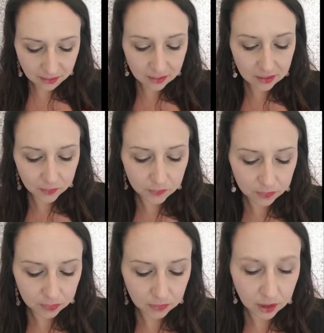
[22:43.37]
And
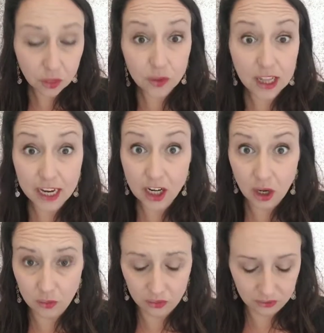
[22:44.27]

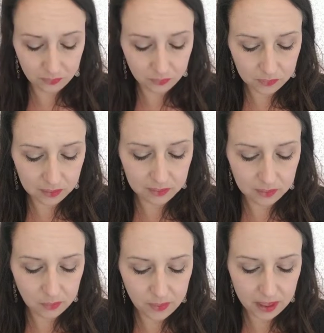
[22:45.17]
three light
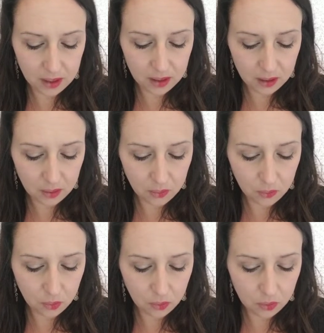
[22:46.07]
coats is the
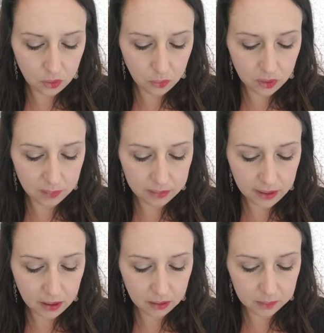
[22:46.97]
way
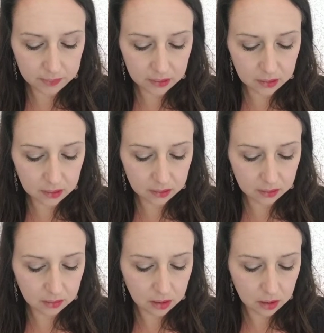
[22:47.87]
we apply our
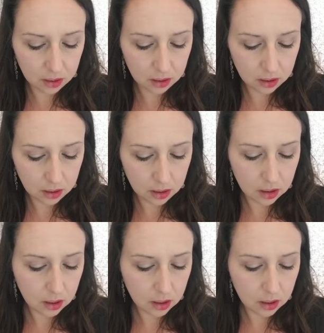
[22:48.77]
lip sense.